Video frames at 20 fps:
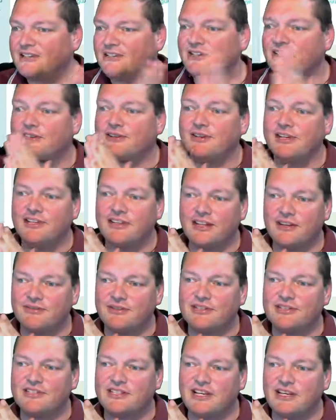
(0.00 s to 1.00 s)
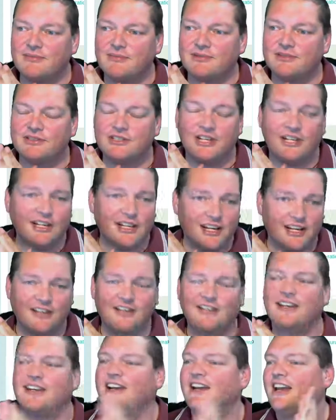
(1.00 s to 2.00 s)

to 311 stable checkout,